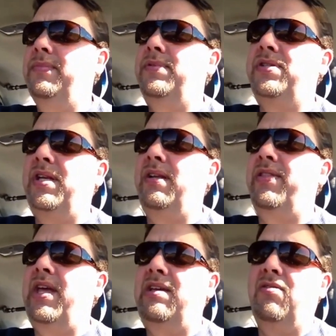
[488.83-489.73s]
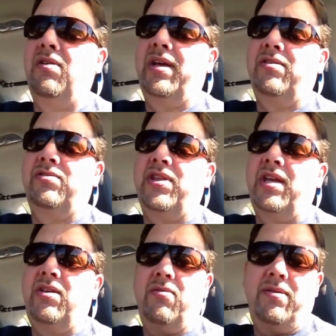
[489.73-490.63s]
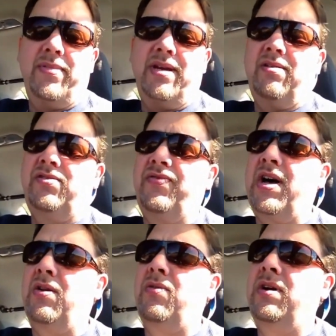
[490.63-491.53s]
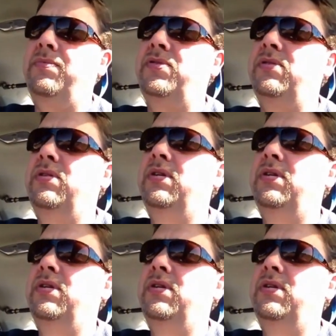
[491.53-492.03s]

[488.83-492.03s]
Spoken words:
sending thank you letters, thank you emails, follow-ups,